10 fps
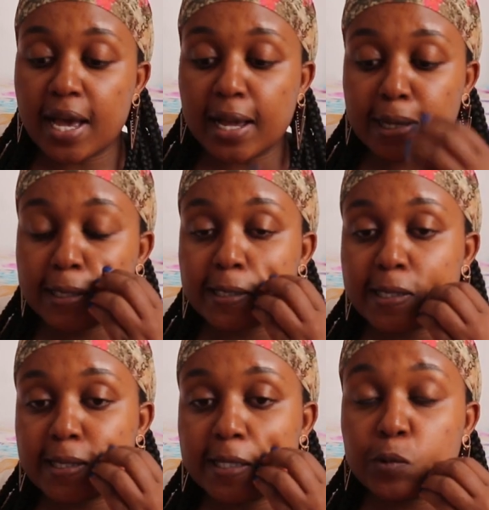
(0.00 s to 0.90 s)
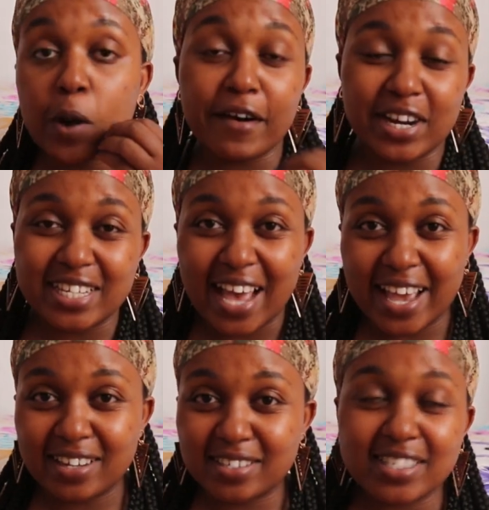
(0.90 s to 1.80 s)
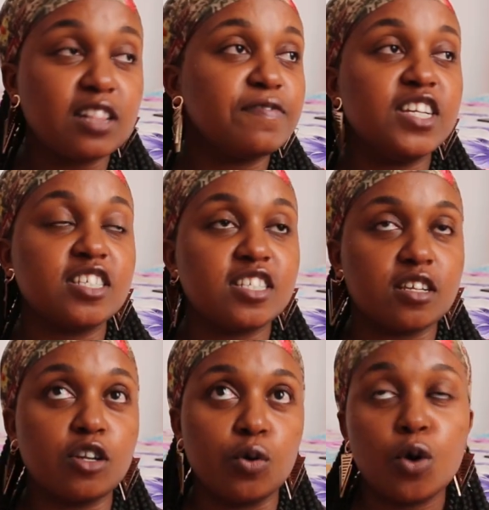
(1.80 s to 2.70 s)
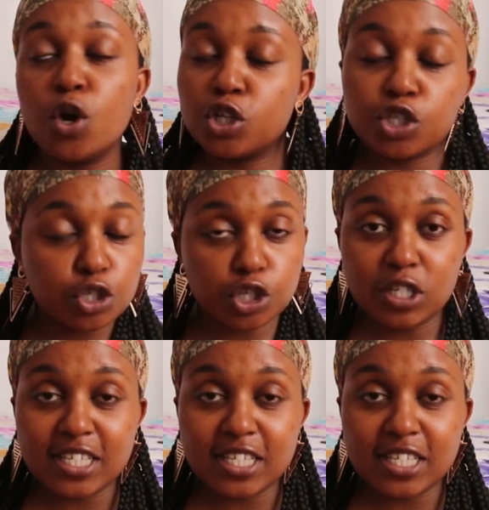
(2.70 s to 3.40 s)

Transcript: at least this quarantine, social